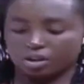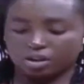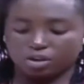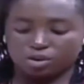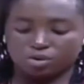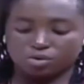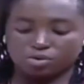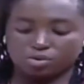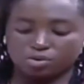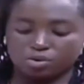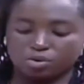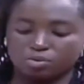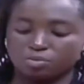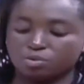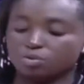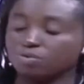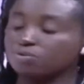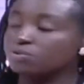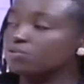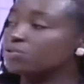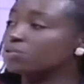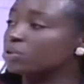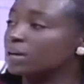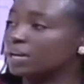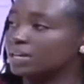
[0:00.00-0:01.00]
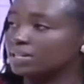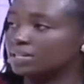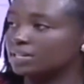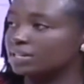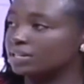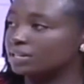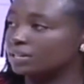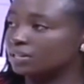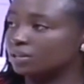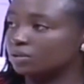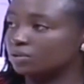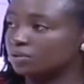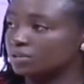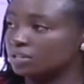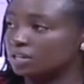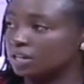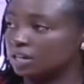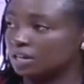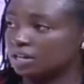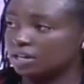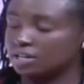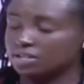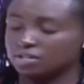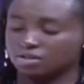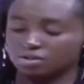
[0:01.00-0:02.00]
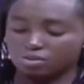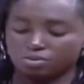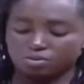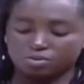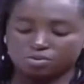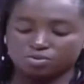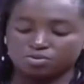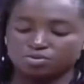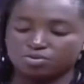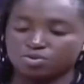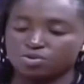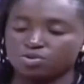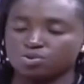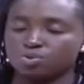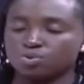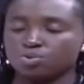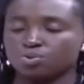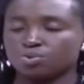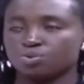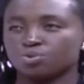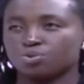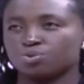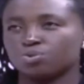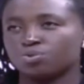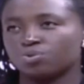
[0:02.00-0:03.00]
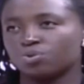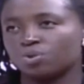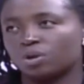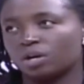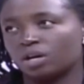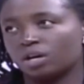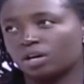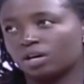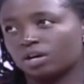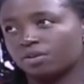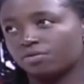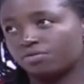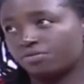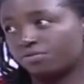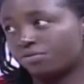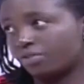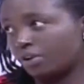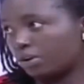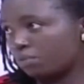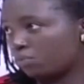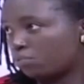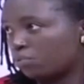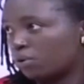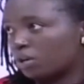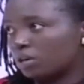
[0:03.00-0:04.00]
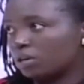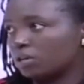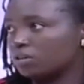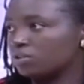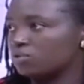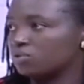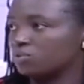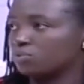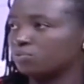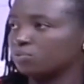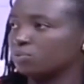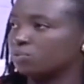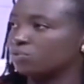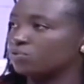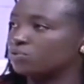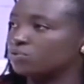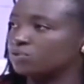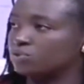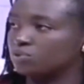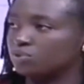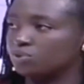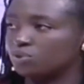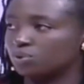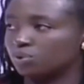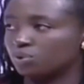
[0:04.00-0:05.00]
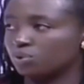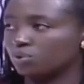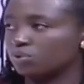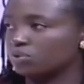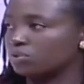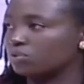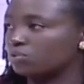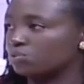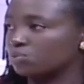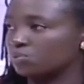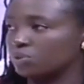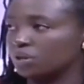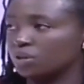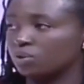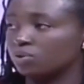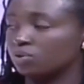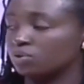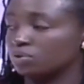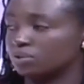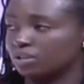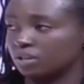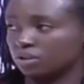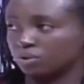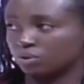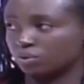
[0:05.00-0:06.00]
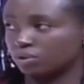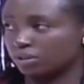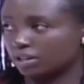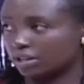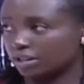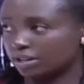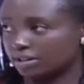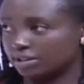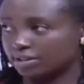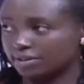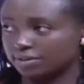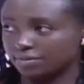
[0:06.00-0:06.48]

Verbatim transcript: You, you move to cutting the containers, you move to frameworks, you move to doors, windows, and all that.